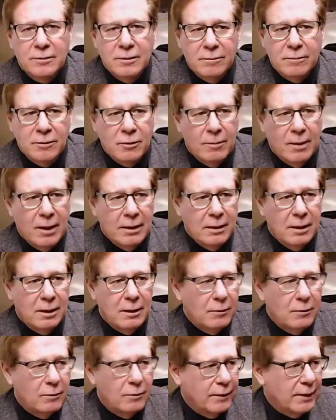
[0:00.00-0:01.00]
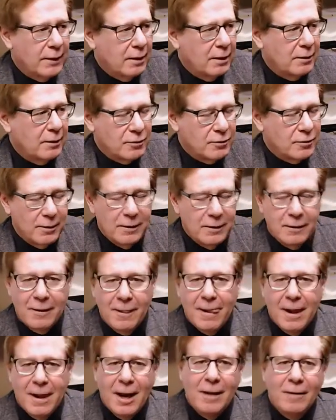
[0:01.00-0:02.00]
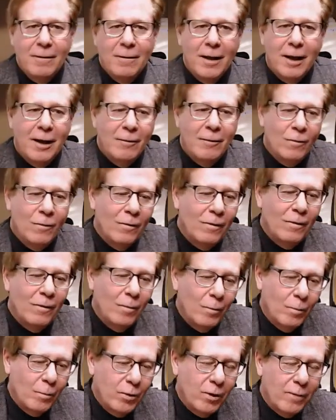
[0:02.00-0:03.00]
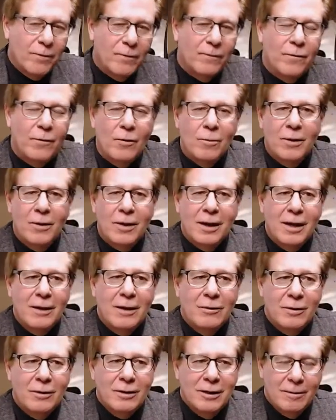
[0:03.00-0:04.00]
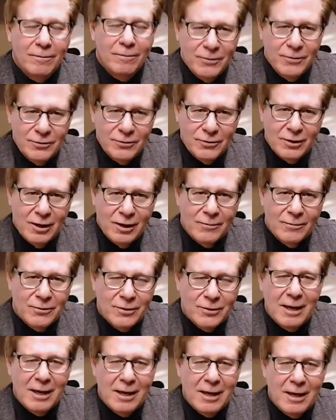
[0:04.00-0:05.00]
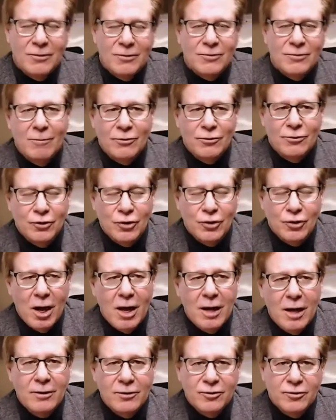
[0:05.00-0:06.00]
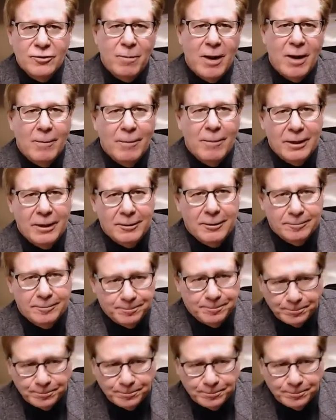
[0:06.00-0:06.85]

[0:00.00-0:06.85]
Some of you might not know what that is, but I pulled up the phone book and I looked up this gentleman's name. His name was John Desbovic.